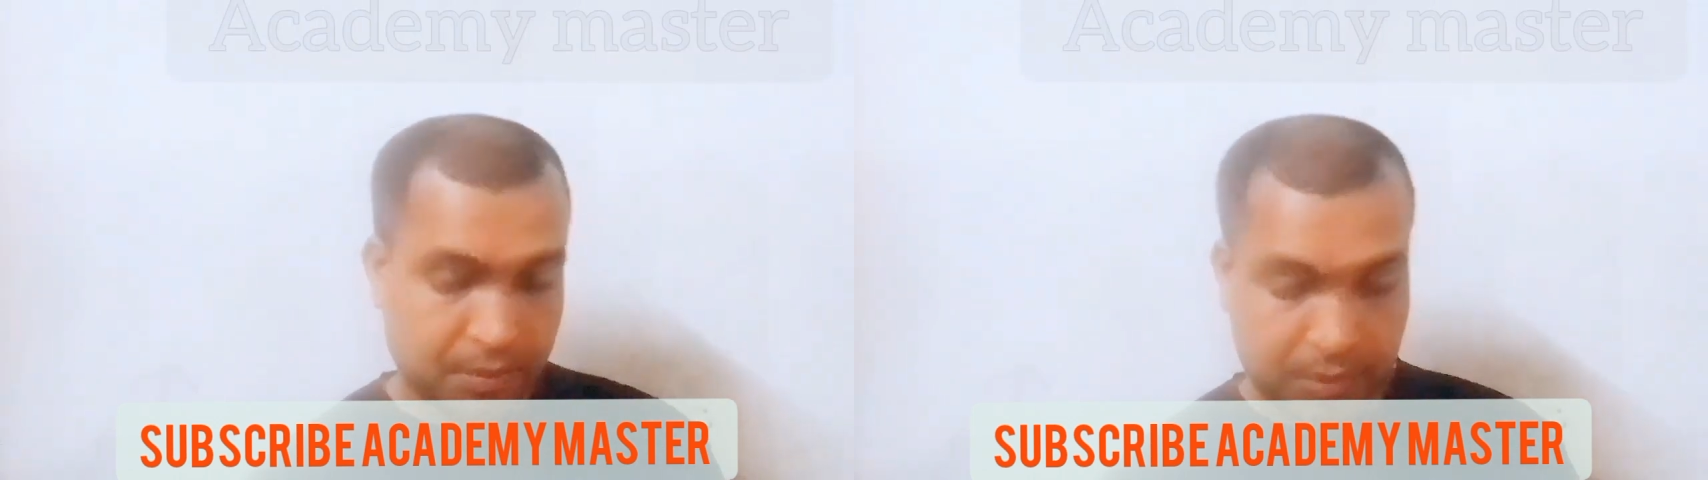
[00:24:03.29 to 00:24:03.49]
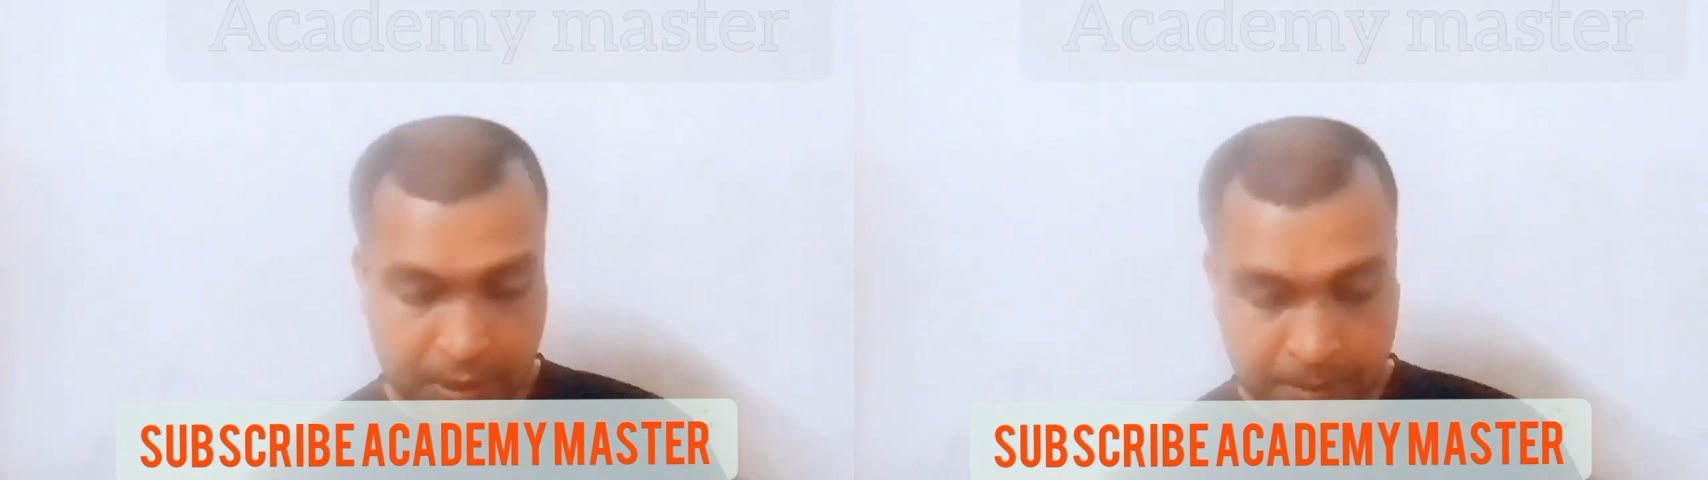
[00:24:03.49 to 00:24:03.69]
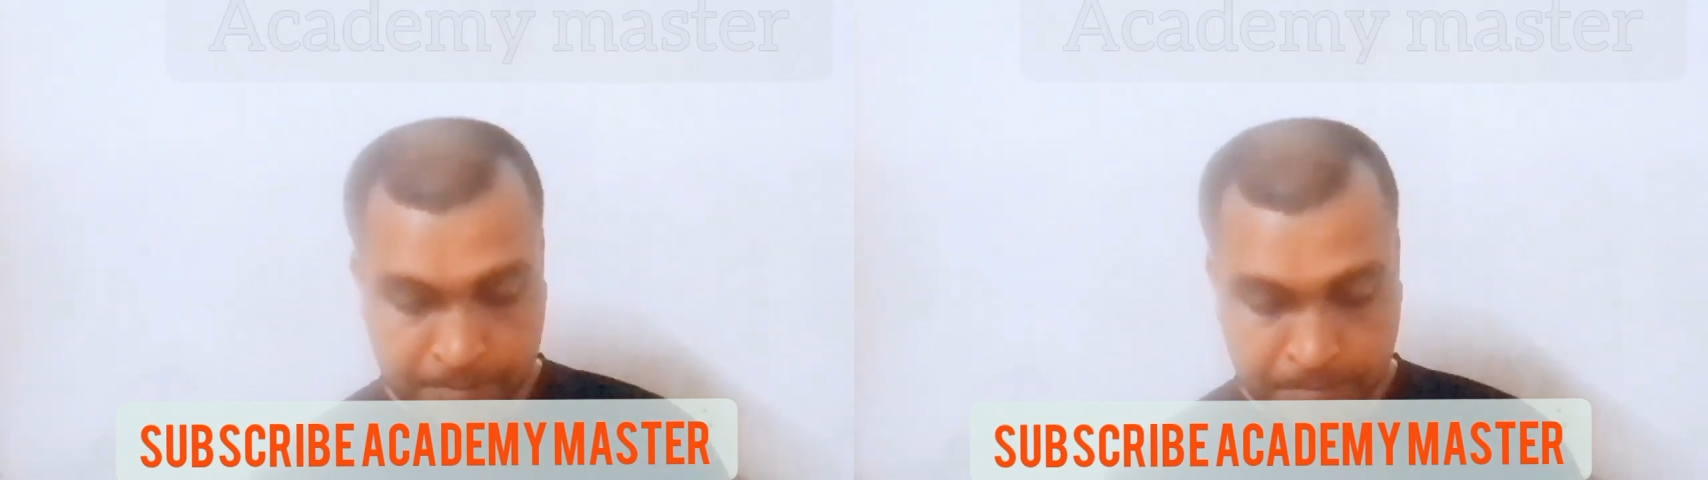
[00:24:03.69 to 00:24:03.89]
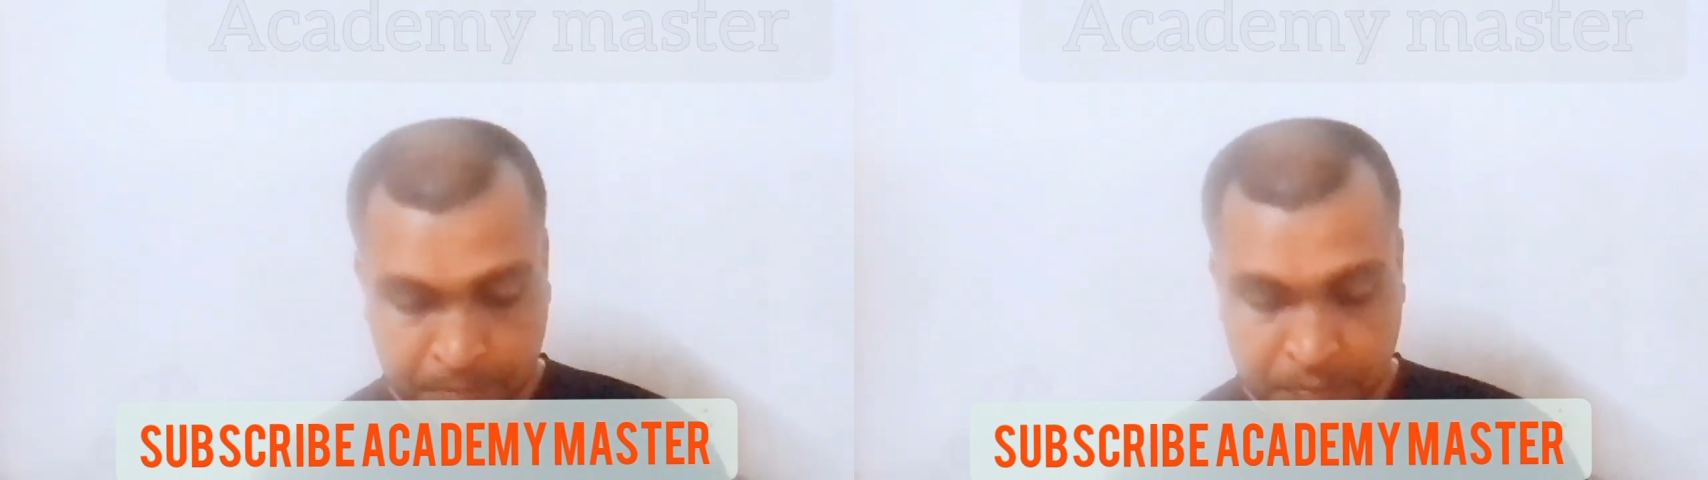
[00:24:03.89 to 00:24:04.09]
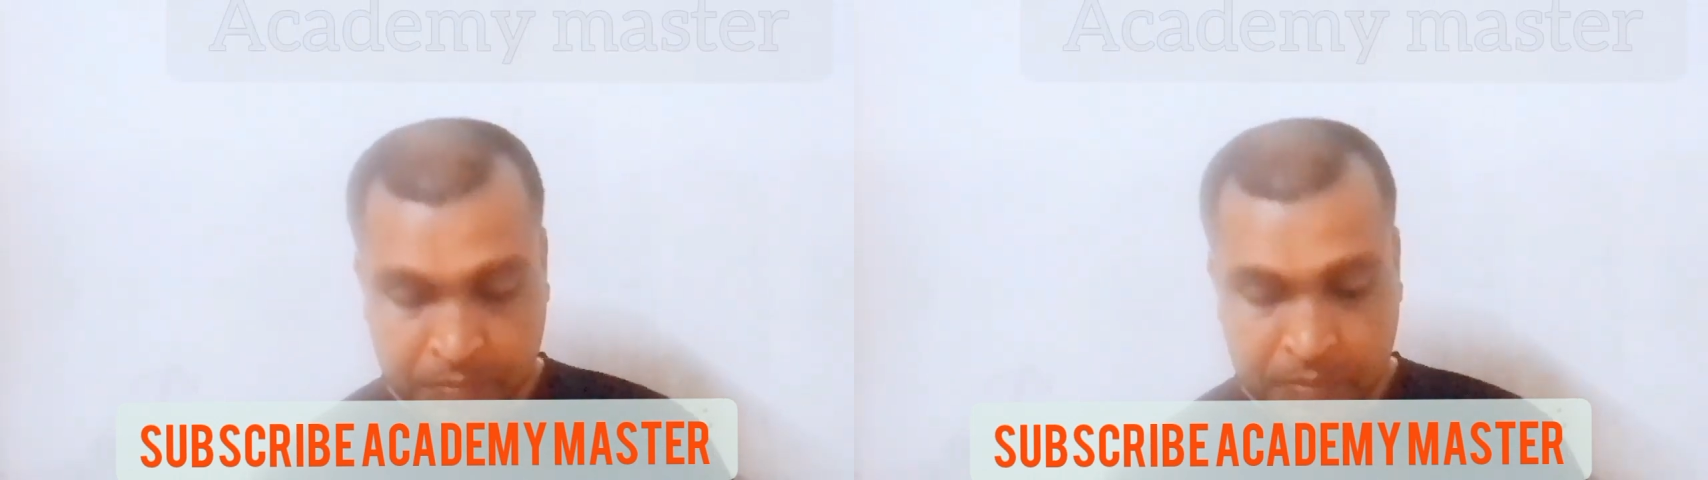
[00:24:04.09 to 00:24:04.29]
Okay,
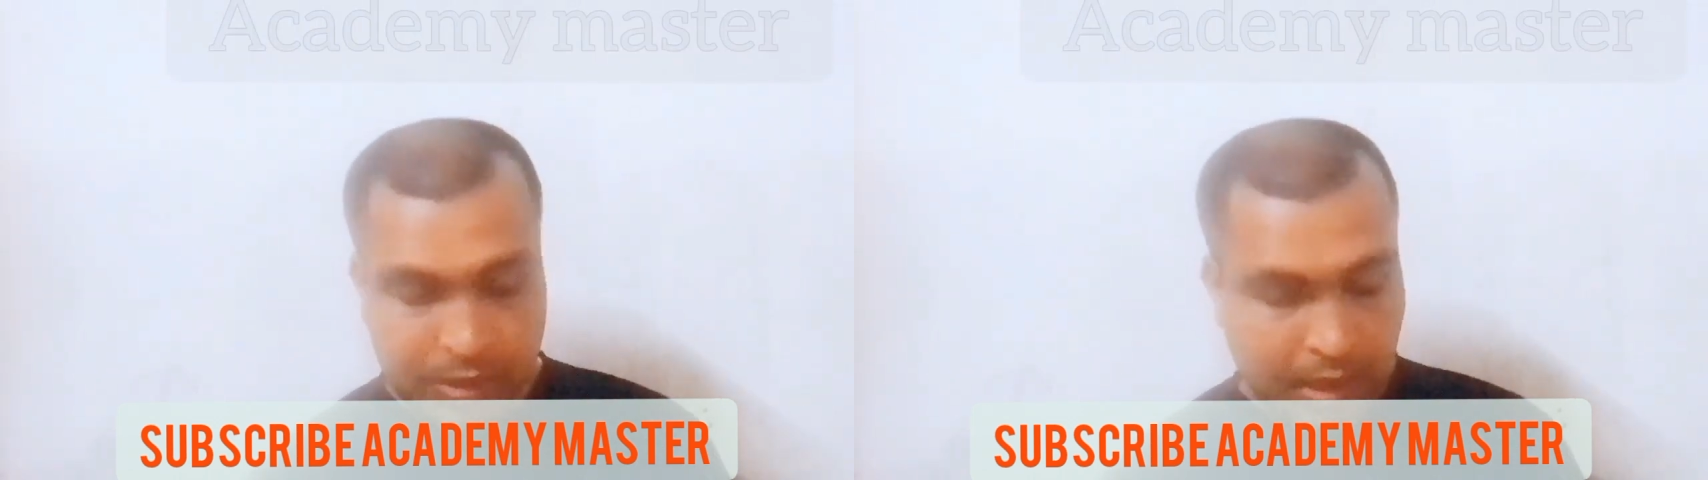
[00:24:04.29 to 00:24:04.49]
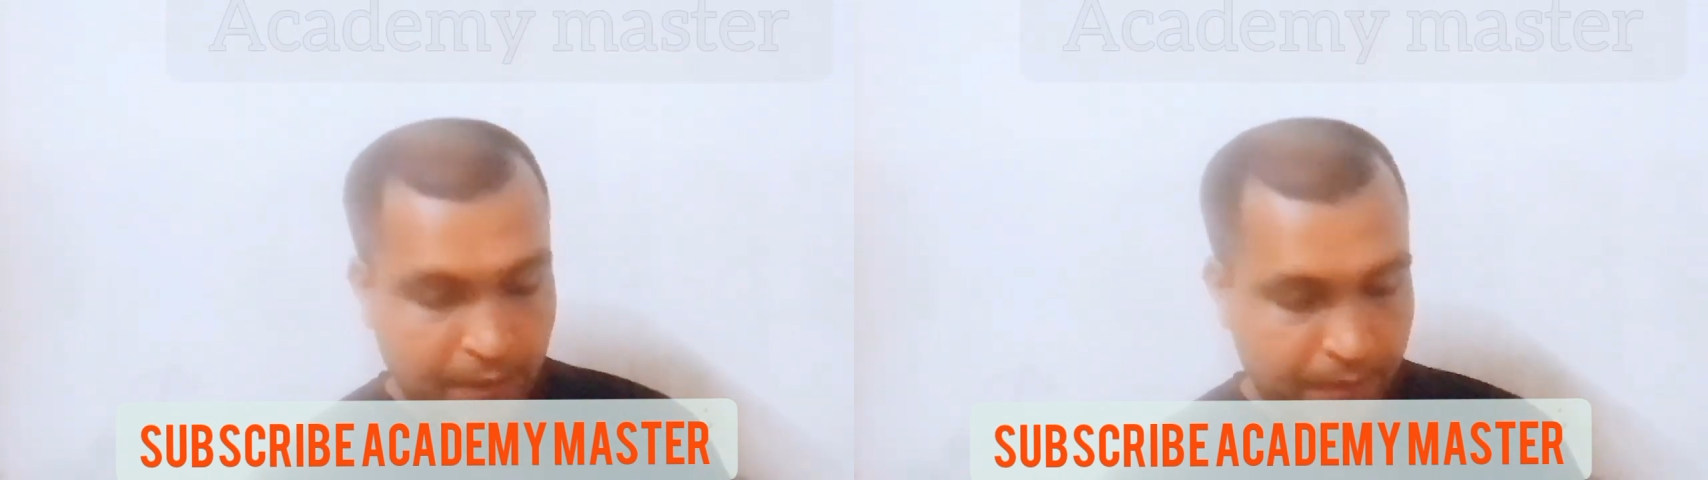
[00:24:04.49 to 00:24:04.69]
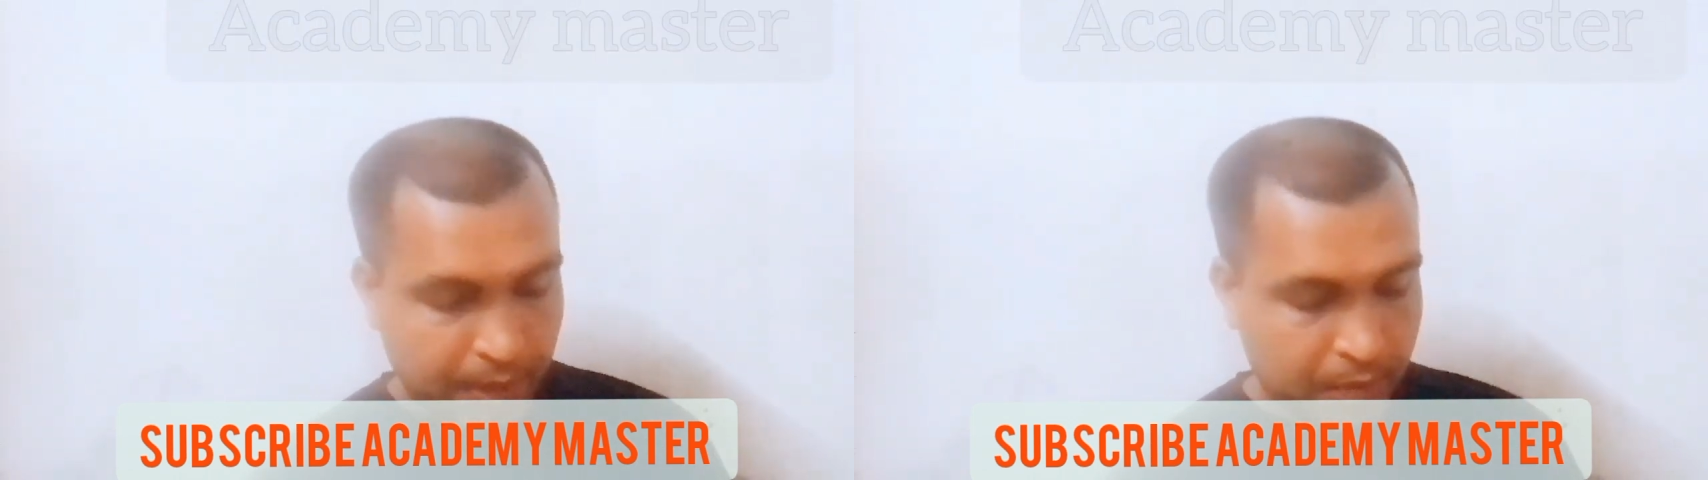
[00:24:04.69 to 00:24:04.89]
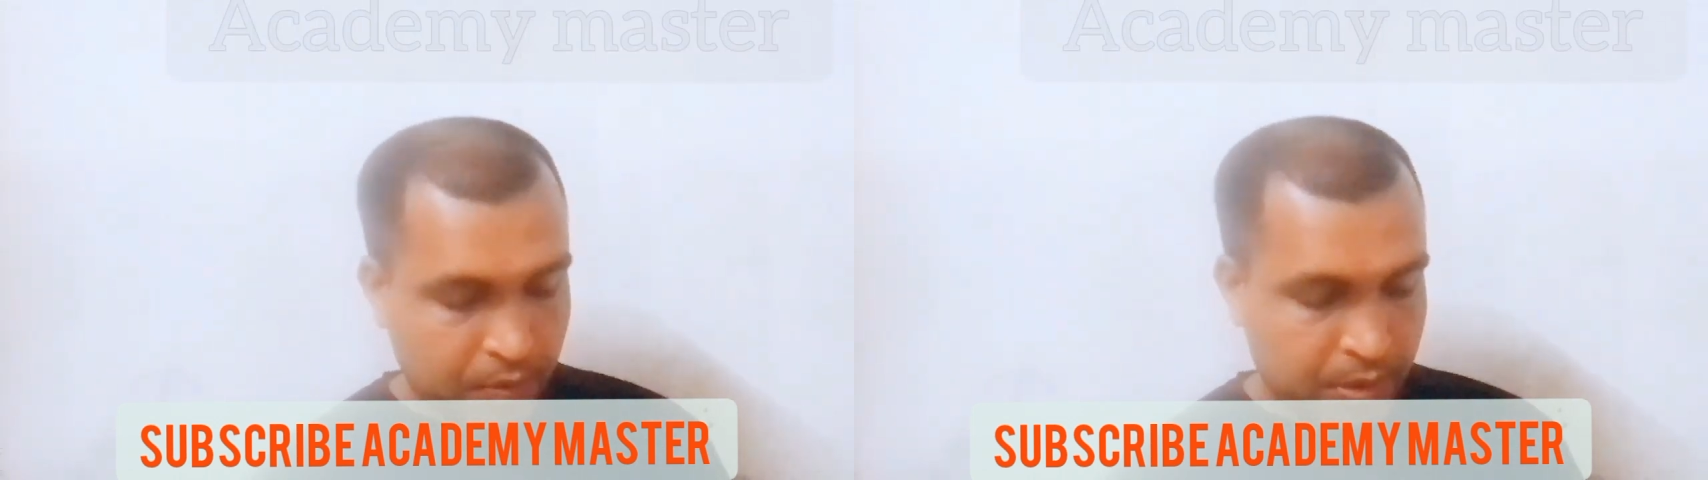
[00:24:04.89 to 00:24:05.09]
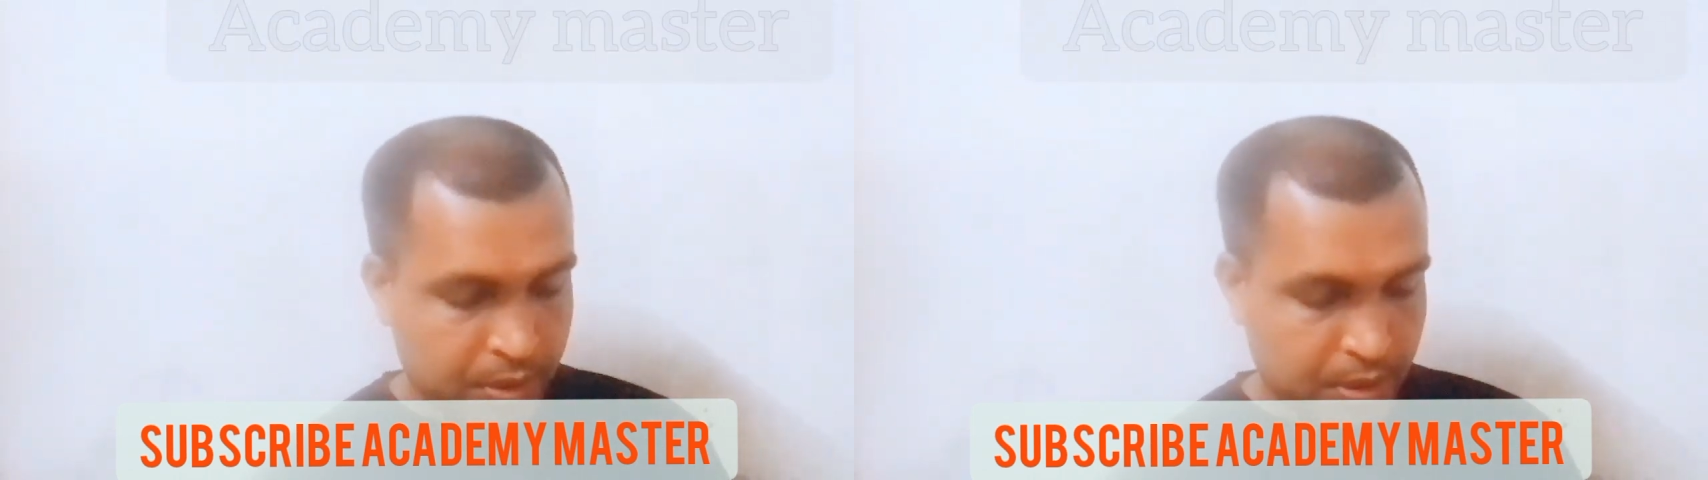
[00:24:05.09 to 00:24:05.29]

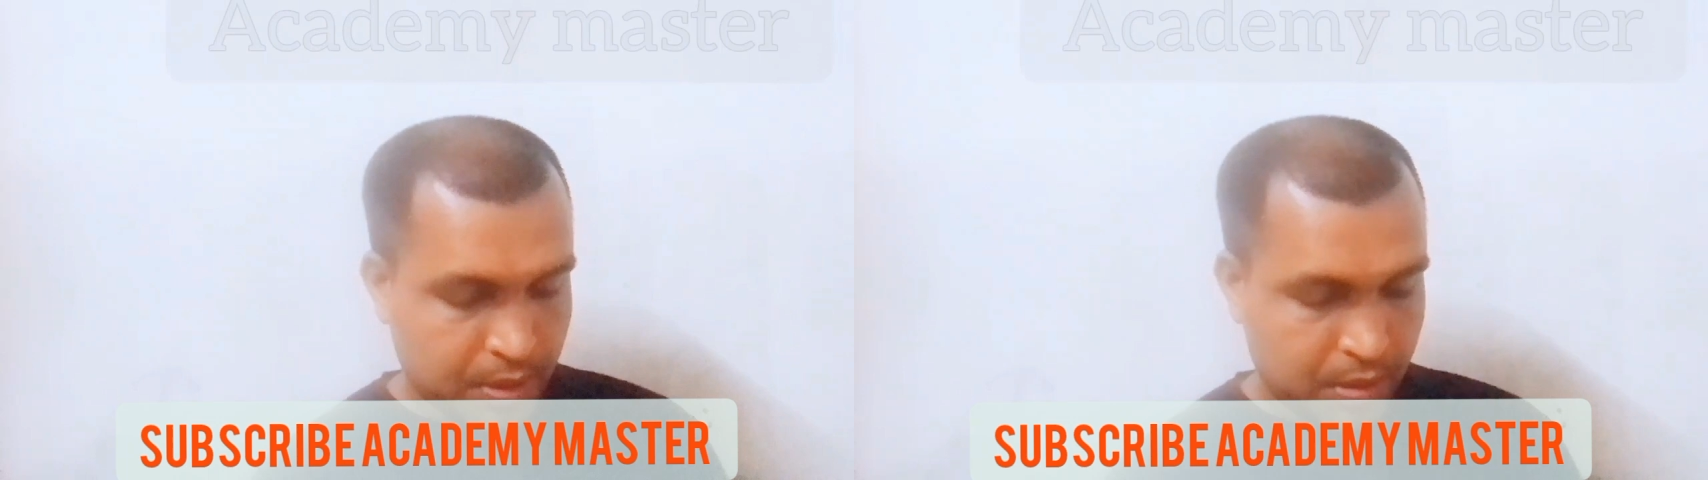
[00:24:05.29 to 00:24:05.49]
flowers,